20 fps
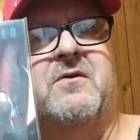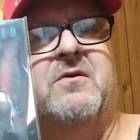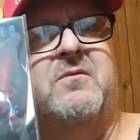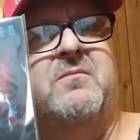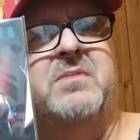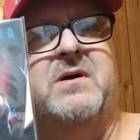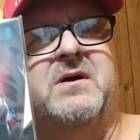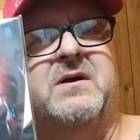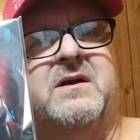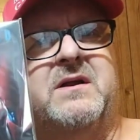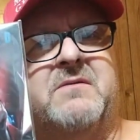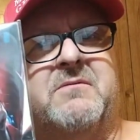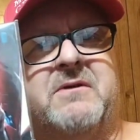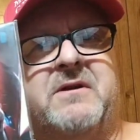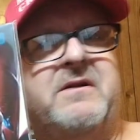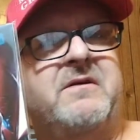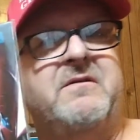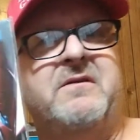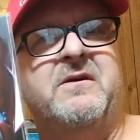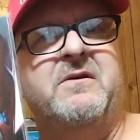the whole book and
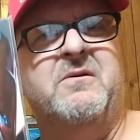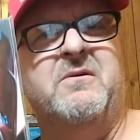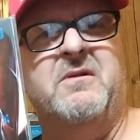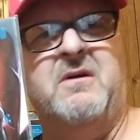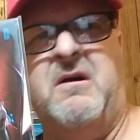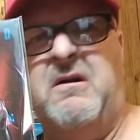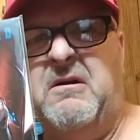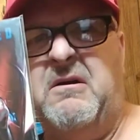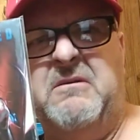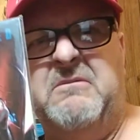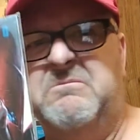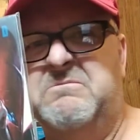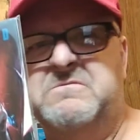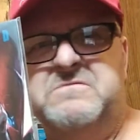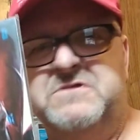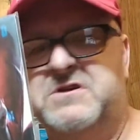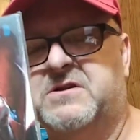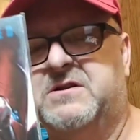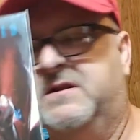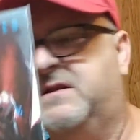redo the whole art?
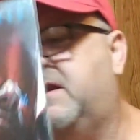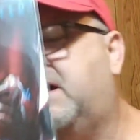Sure